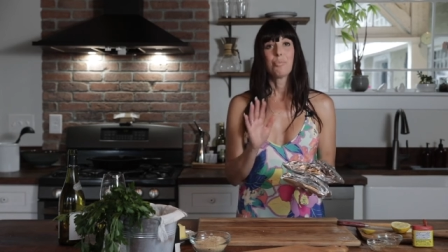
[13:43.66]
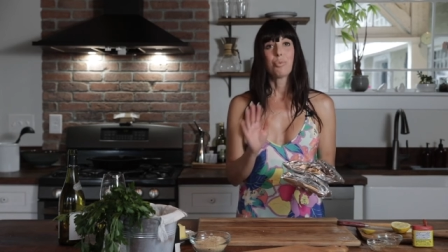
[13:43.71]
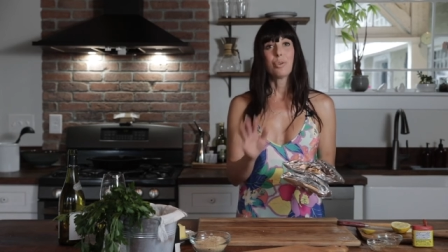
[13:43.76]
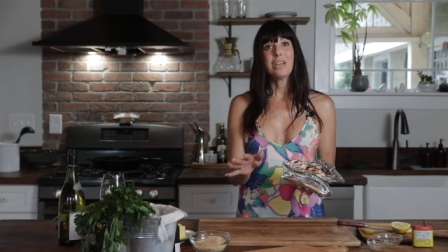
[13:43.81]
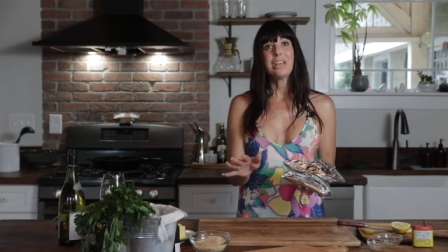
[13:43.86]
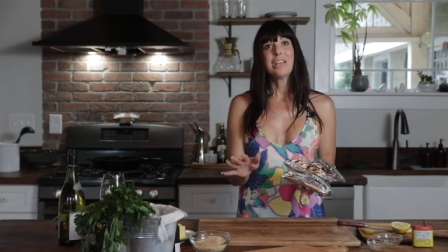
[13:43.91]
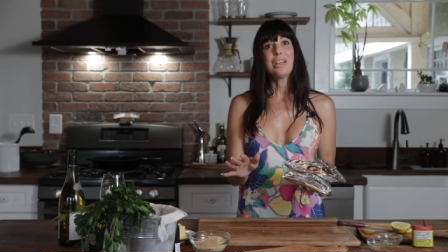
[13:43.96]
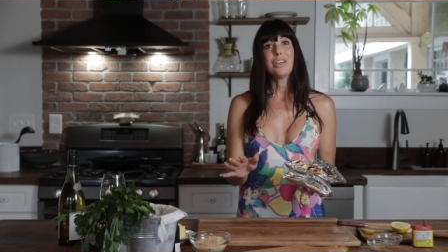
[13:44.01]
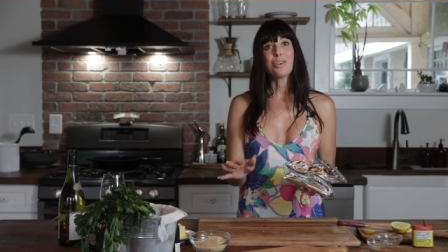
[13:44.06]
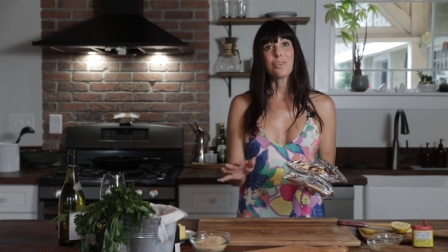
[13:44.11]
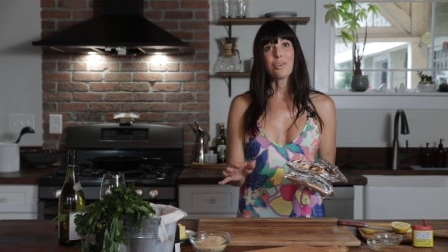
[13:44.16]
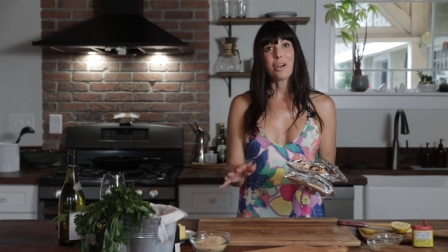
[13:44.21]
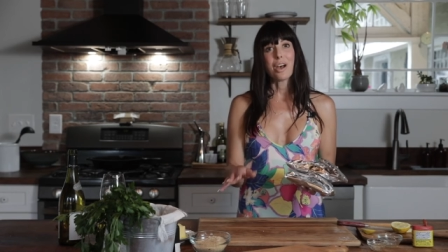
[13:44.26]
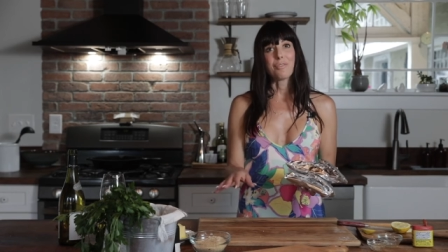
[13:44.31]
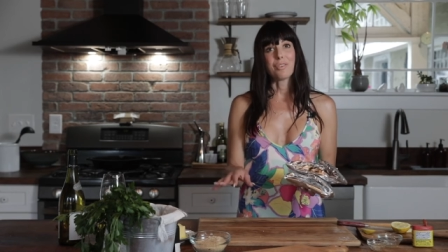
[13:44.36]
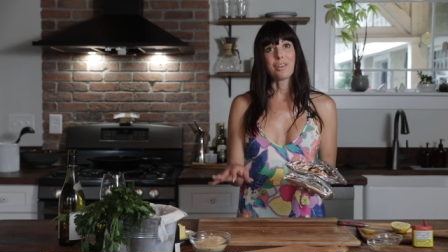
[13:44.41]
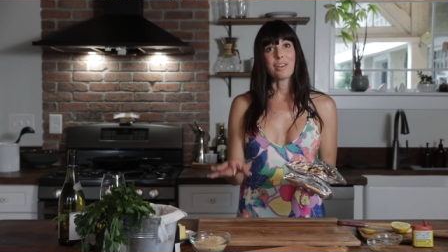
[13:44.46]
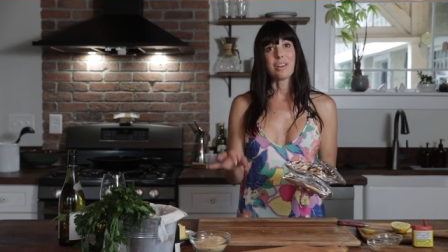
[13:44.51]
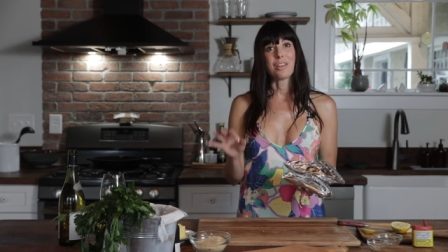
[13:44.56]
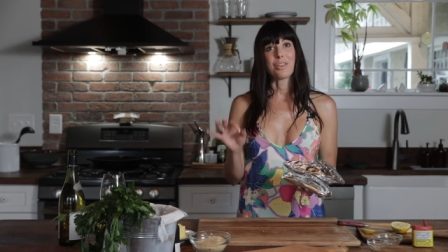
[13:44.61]
Preheat your
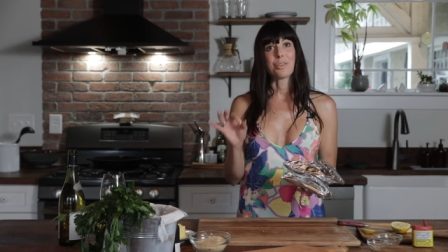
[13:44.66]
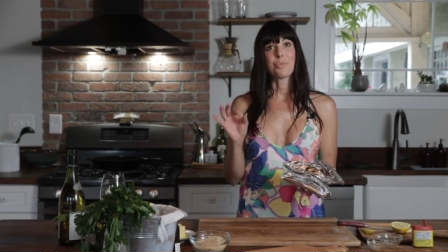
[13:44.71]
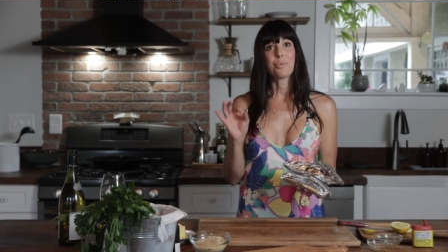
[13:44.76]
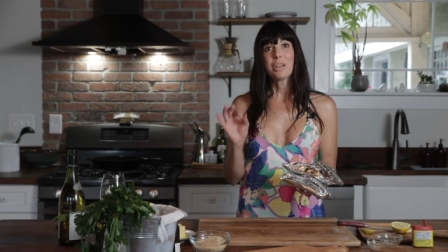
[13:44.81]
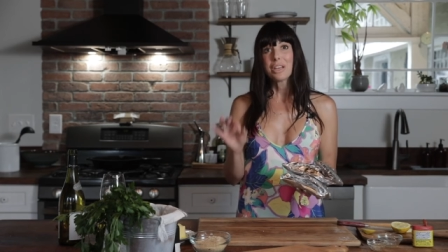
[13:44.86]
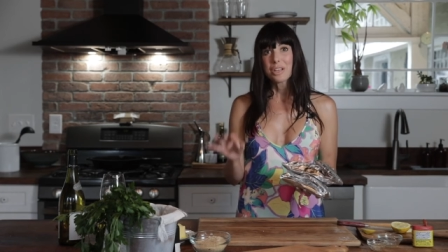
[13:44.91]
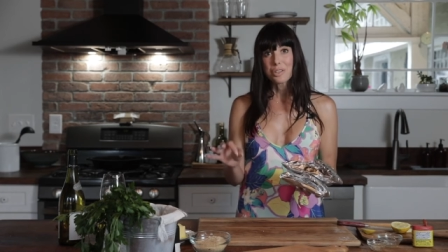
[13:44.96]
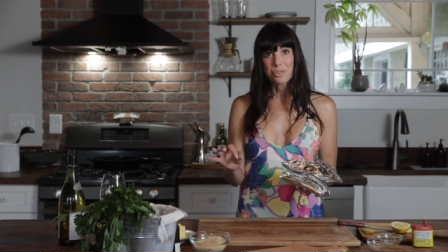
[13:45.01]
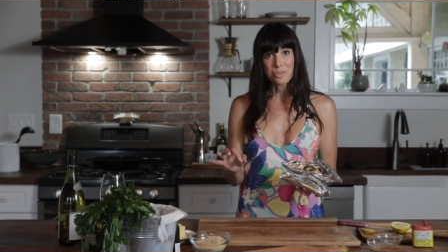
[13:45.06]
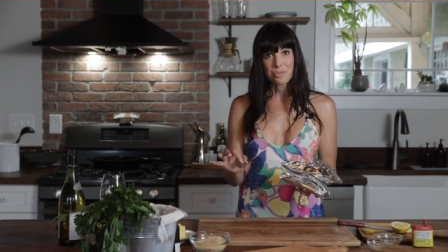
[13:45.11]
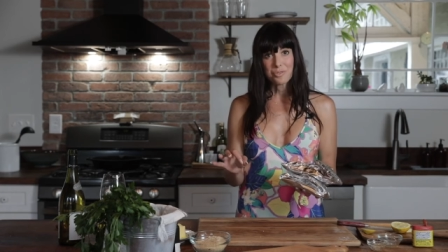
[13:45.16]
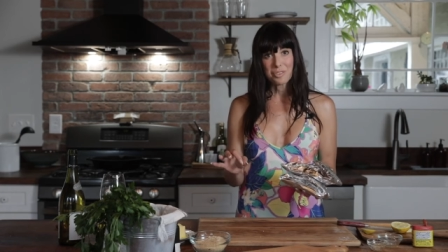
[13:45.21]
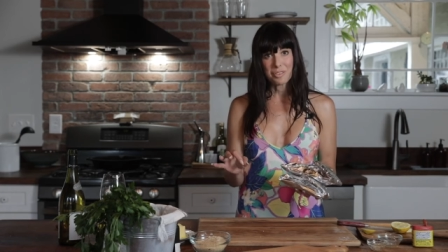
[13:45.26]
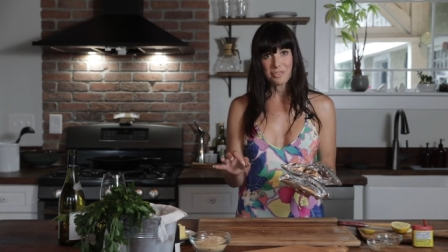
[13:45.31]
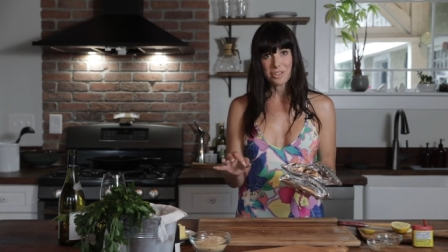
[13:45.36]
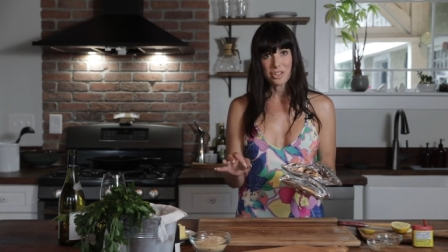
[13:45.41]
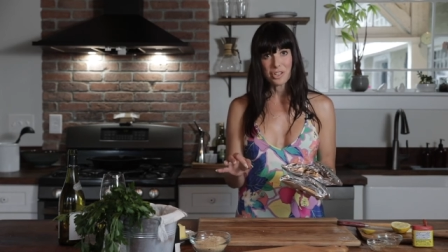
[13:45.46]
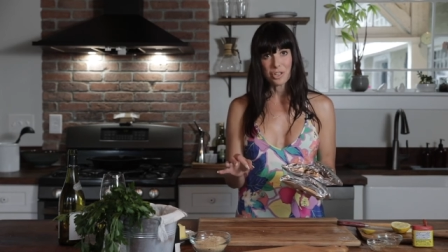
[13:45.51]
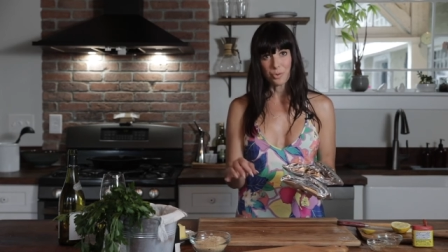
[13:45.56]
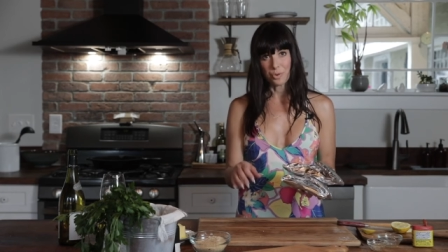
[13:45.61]
oven at
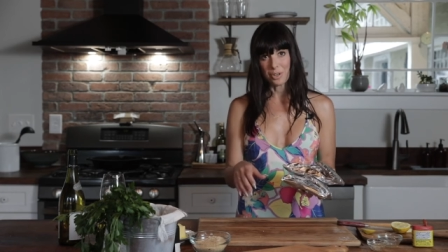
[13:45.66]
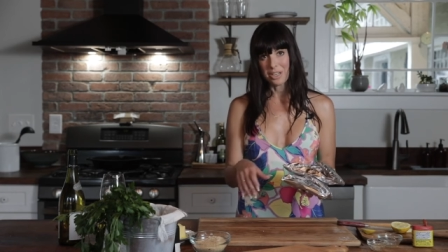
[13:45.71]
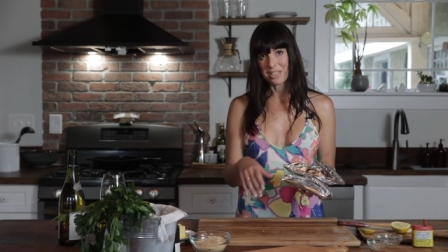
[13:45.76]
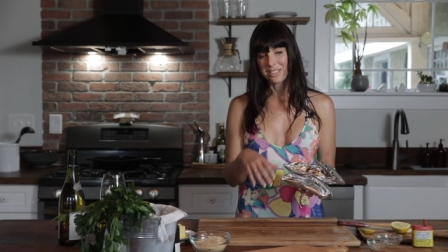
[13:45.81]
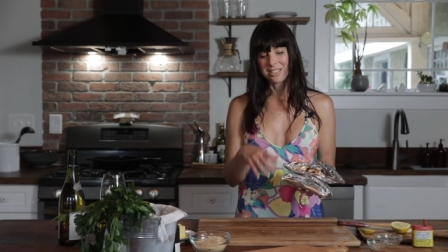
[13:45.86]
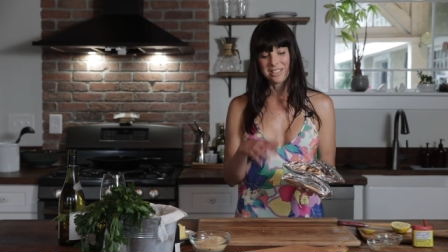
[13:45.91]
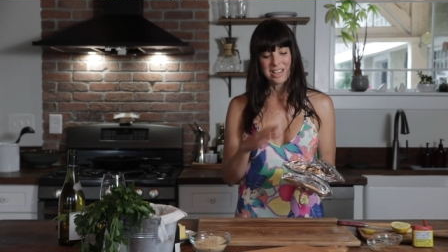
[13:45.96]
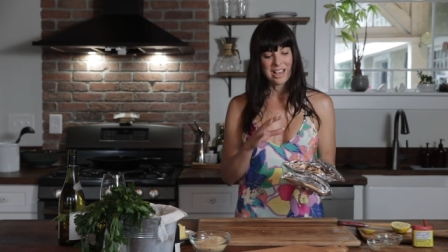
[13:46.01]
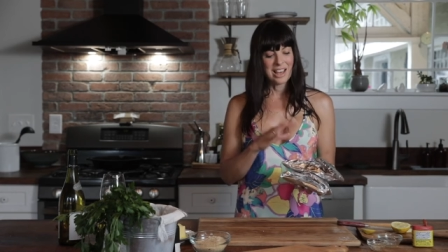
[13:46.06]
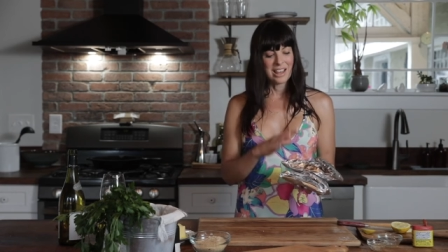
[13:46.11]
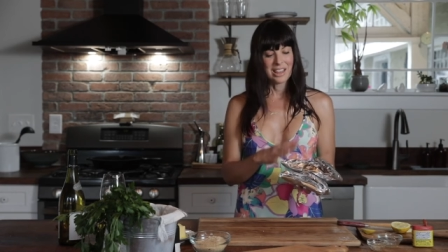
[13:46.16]
350 degrees.